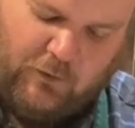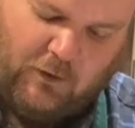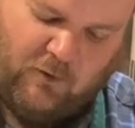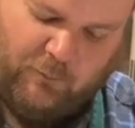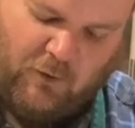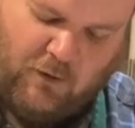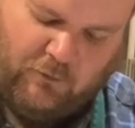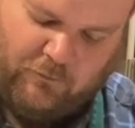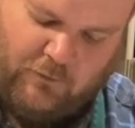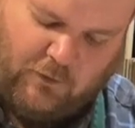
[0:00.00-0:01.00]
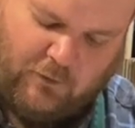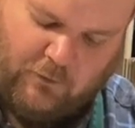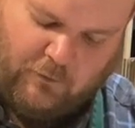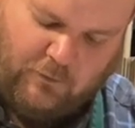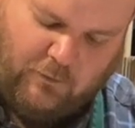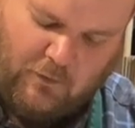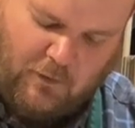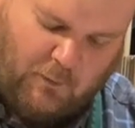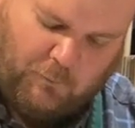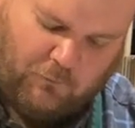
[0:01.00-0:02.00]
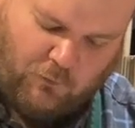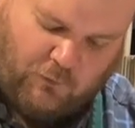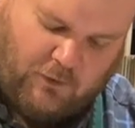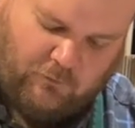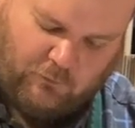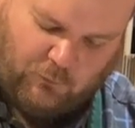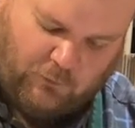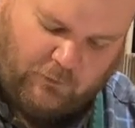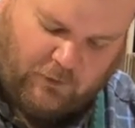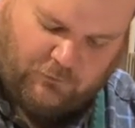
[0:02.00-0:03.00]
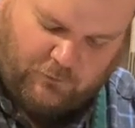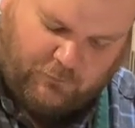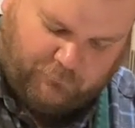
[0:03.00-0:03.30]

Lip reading: off part of your finger before you even realize it.